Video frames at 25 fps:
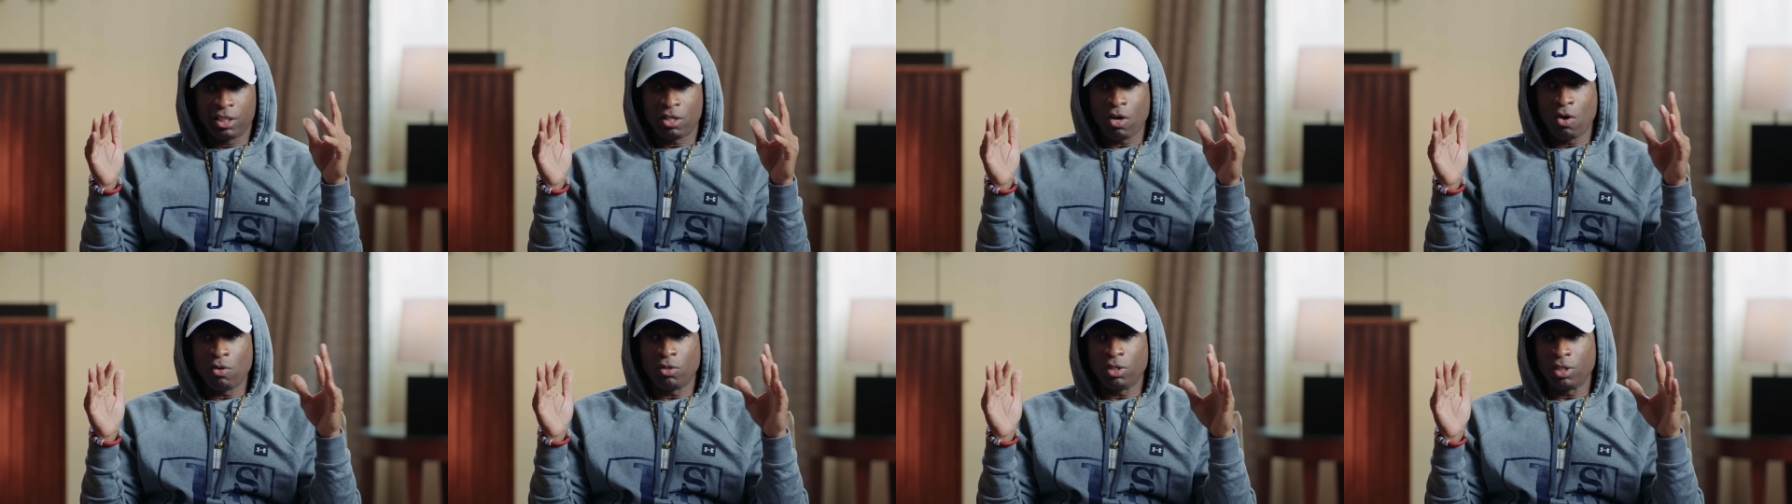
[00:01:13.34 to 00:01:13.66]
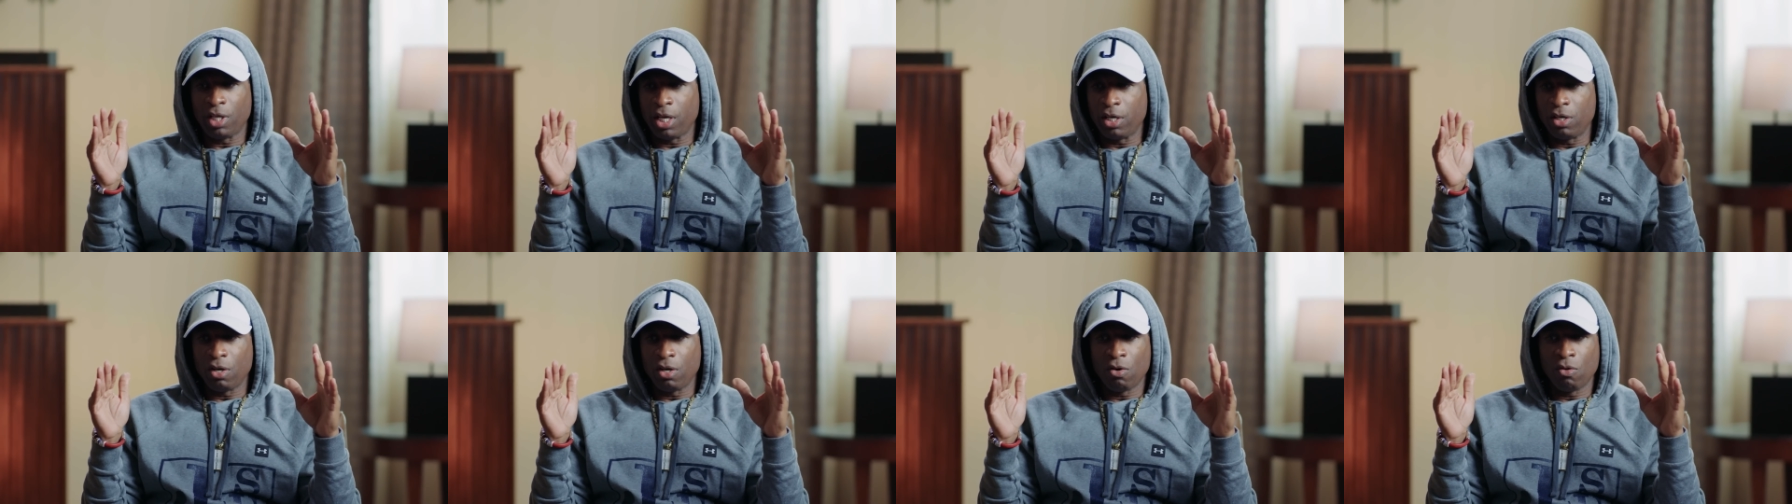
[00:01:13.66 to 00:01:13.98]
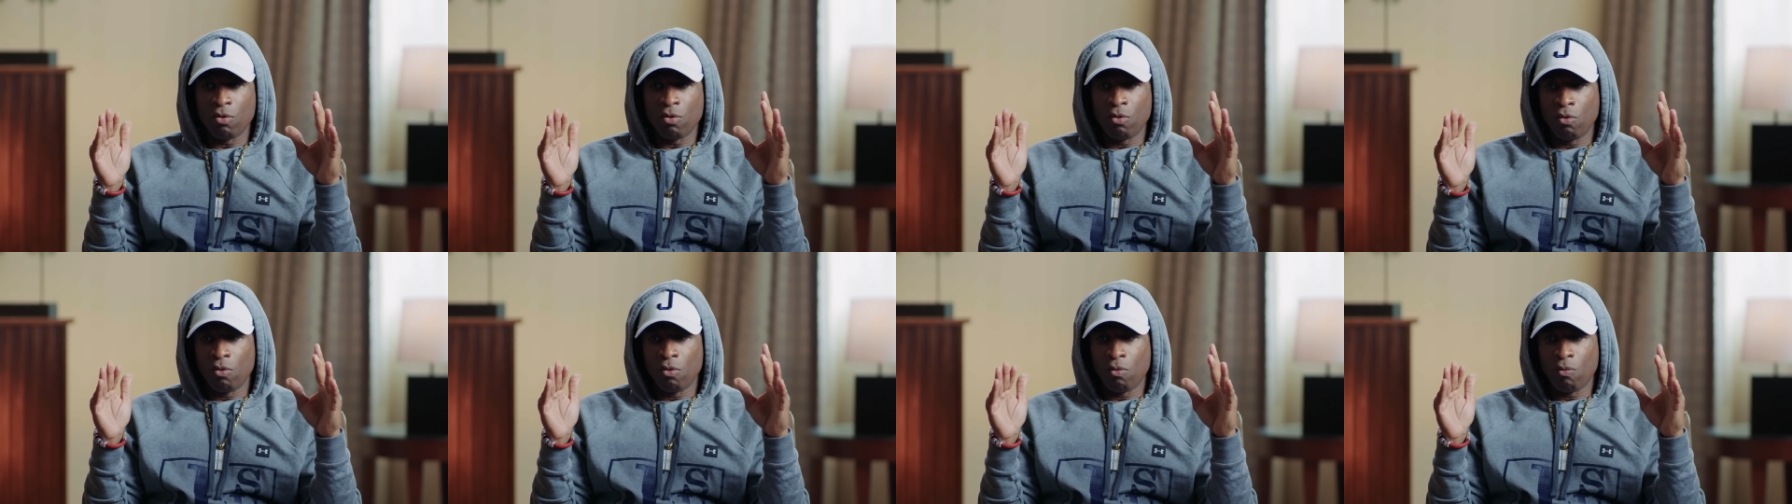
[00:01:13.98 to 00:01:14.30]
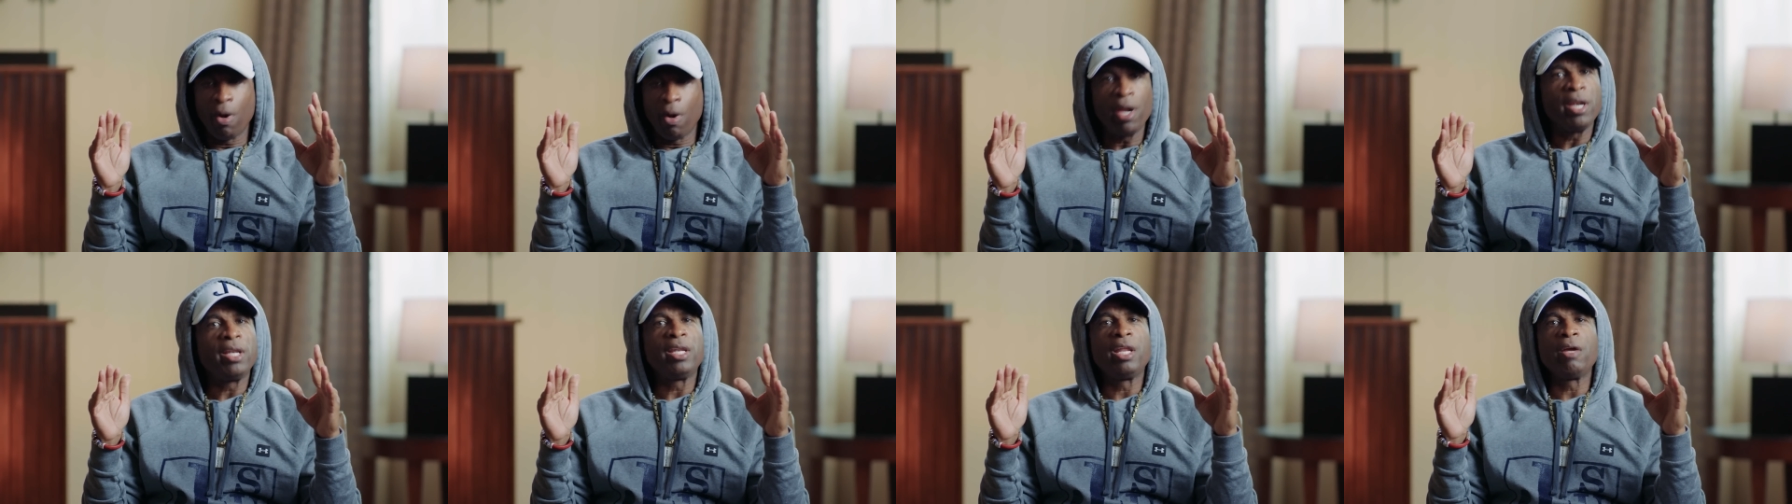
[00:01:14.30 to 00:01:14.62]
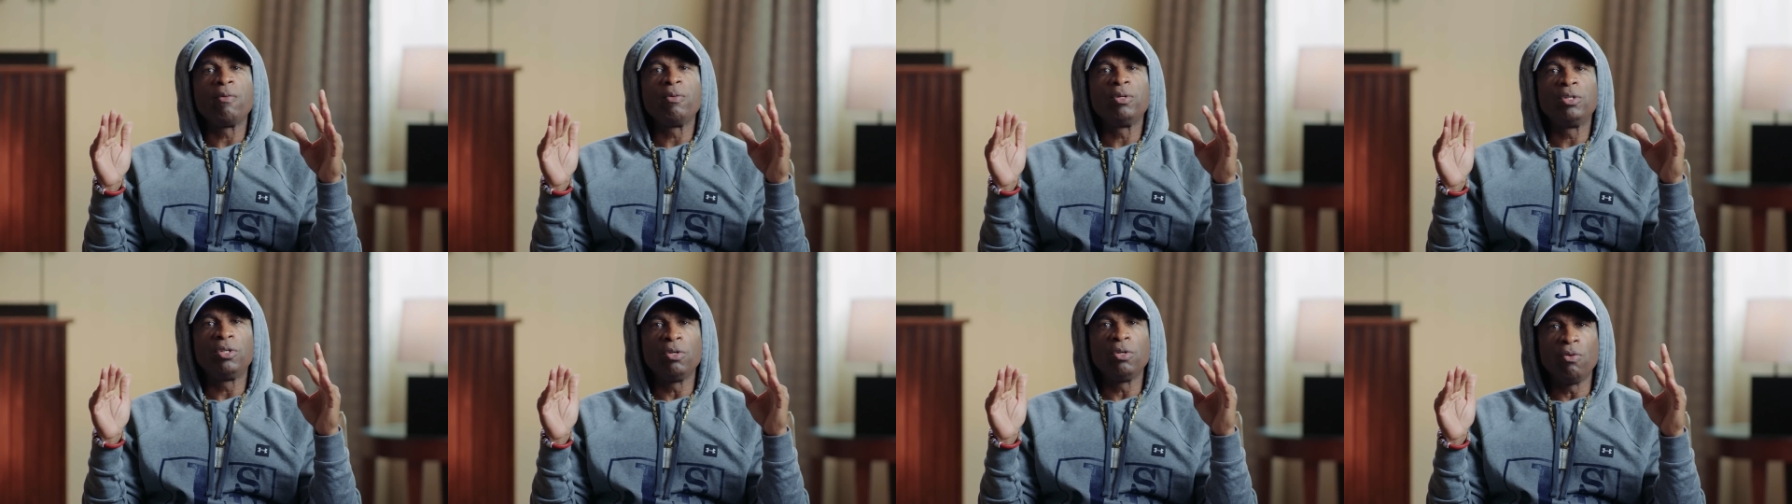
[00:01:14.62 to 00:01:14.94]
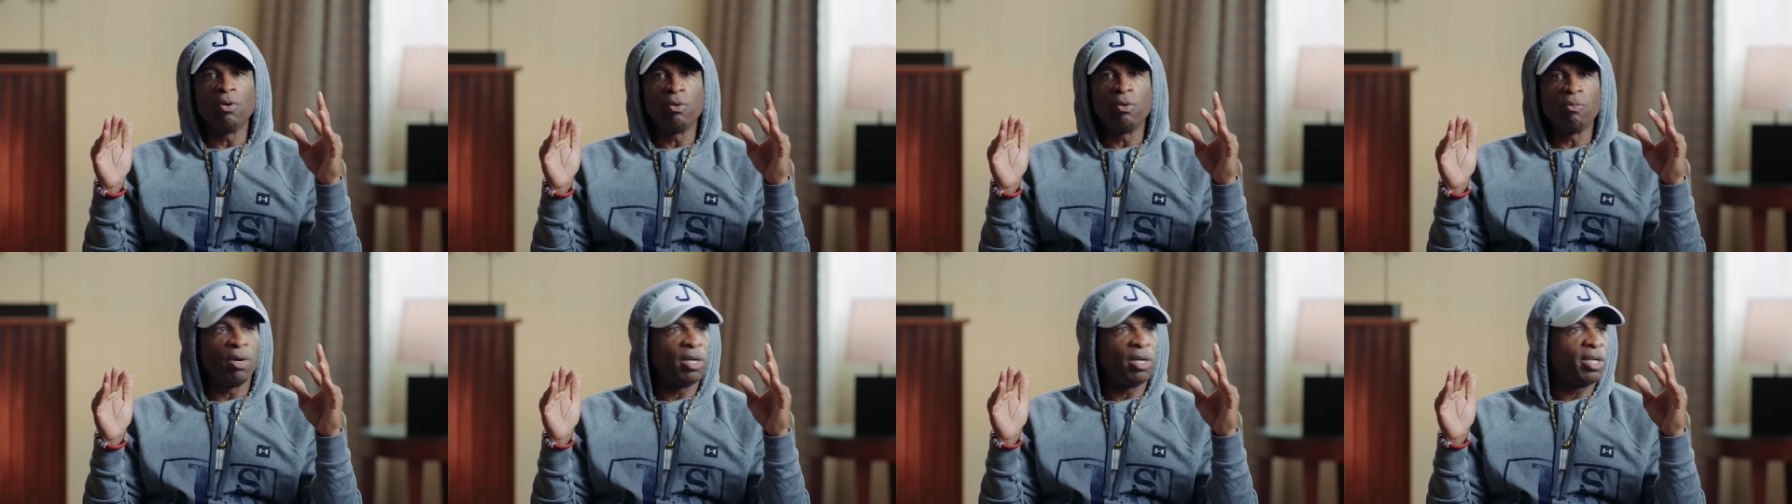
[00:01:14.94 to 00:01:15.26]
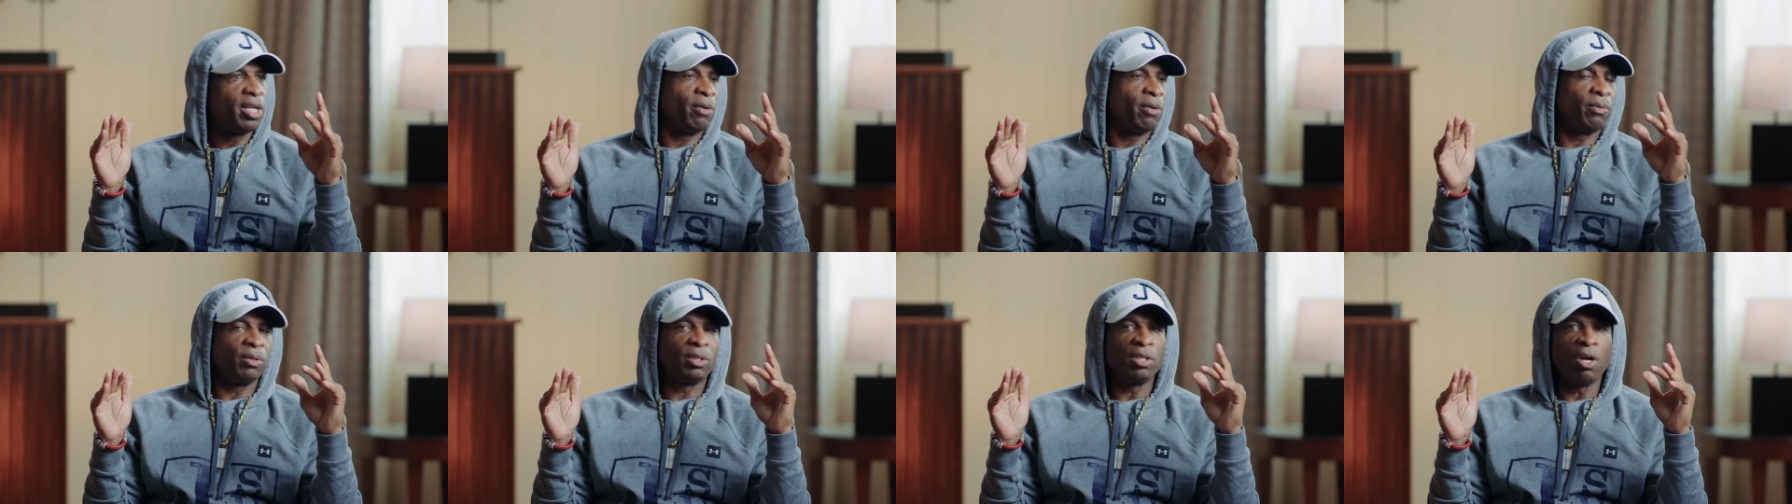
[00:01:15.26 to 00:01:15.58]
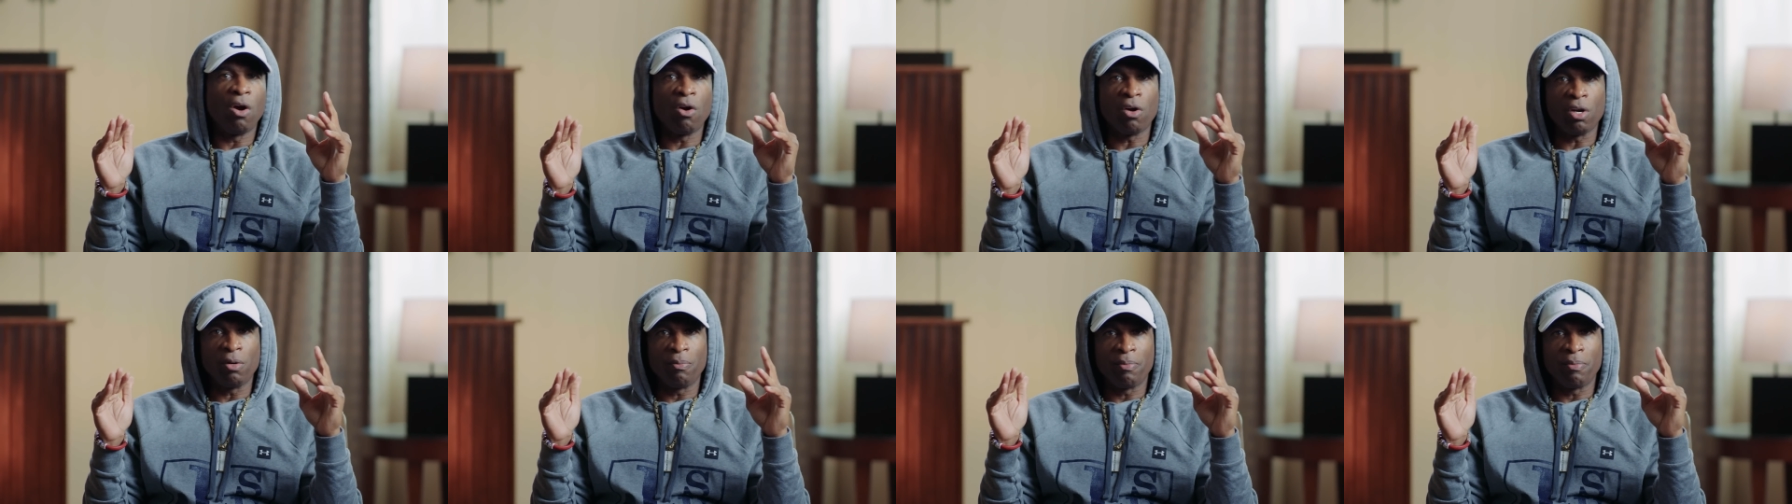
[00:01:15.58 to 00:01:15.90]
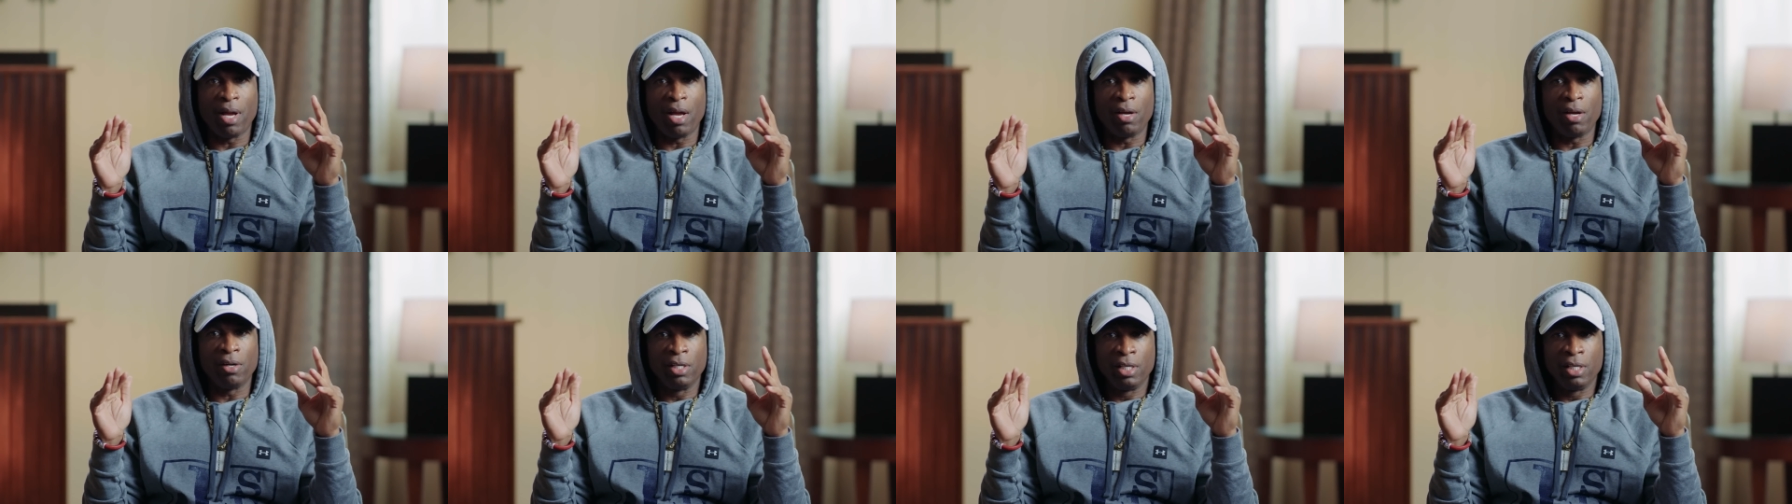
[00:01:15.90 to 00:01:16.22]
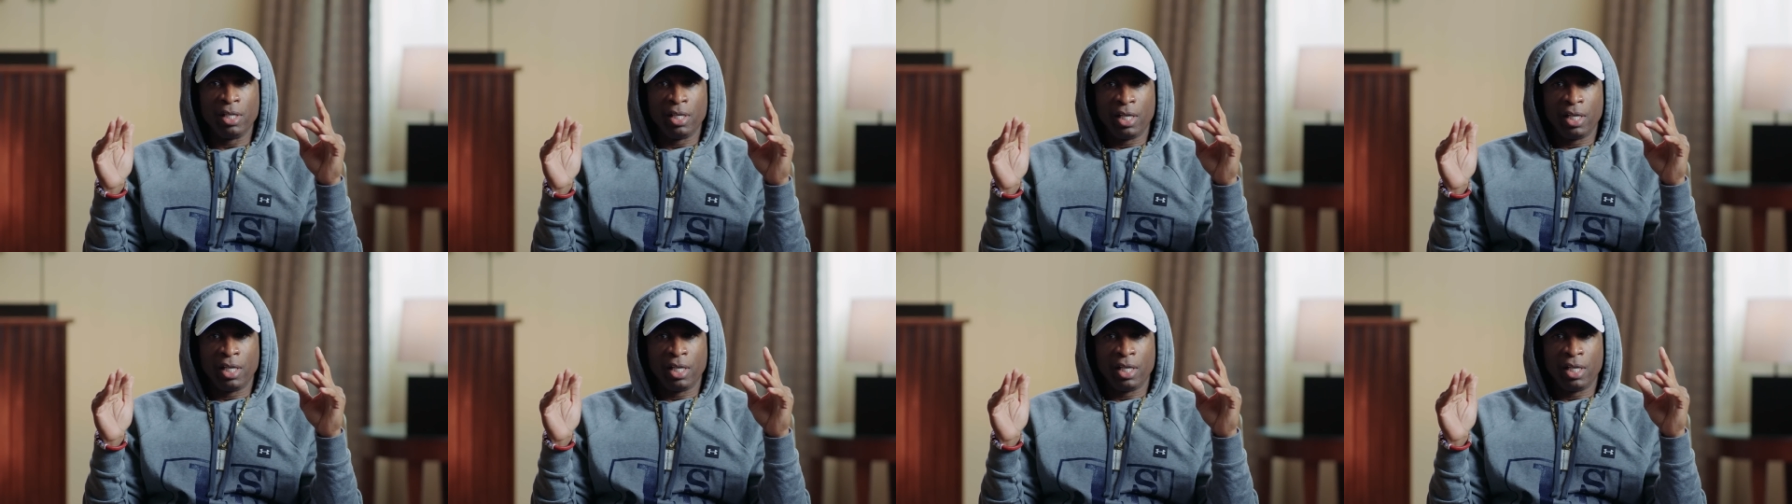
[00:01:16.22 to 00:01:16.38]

coaches they know what they were doing, what they were talking about,